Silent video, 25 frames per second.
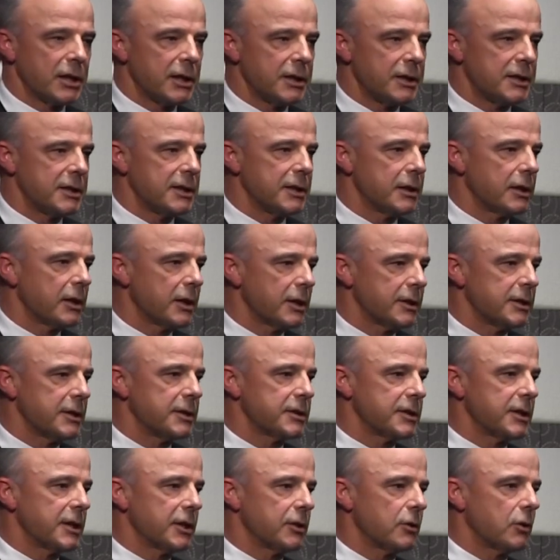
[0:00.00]
LED
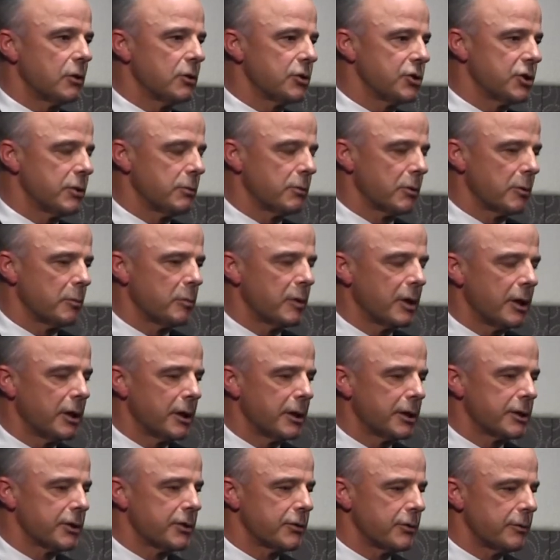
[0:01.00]
lighting technology we're
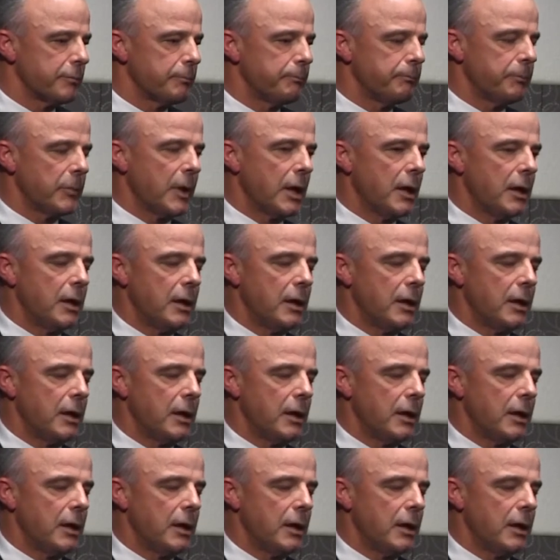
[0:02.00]
applying to them.